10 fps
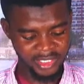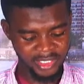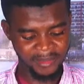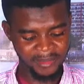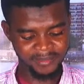
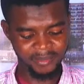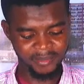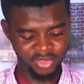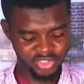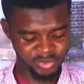Boss
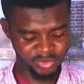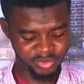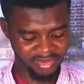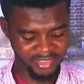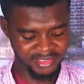Mustafa
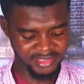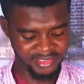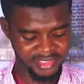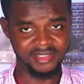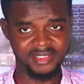said.
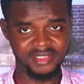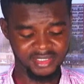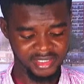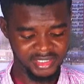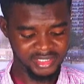He
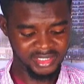said,